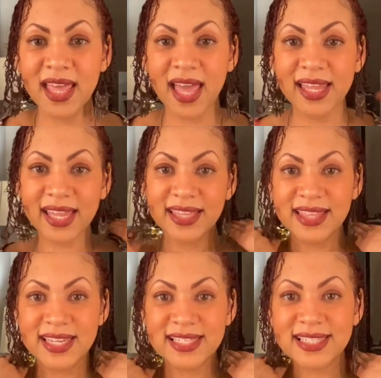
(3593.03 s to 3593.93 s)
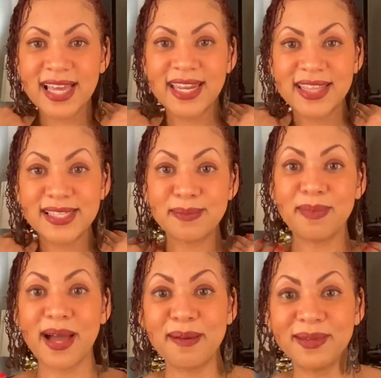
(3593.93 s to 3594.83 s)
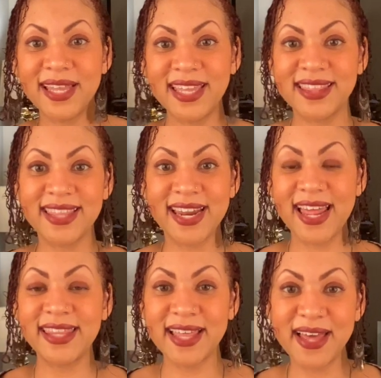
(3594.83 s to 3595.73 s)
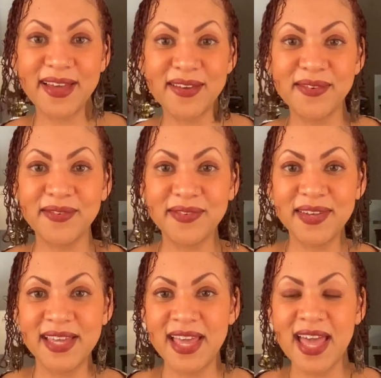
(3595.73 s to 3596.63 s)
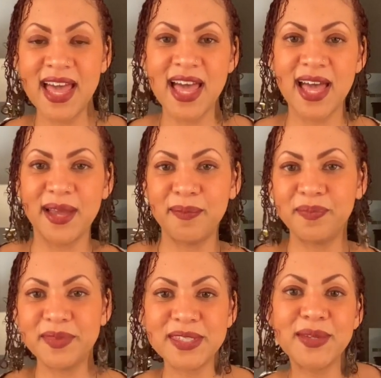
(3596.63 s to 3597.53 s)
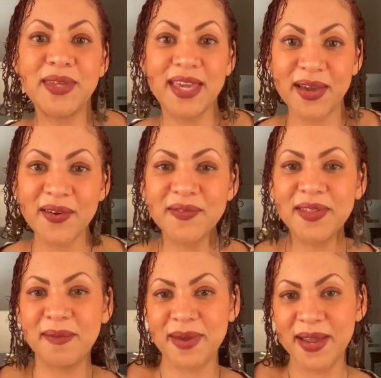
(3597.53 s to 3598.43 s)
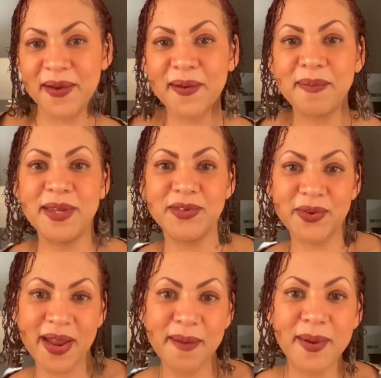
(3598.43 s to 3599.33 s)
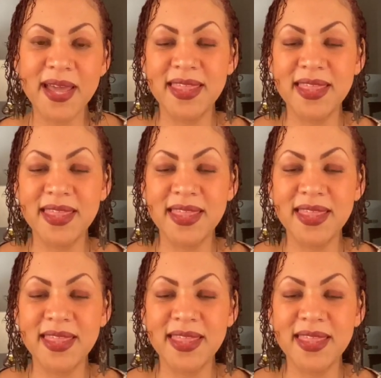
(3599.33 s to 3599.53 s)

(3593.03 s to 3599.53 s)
I like that it's kind of this bob length that I love. So yeah, hopefully my hair will be dry by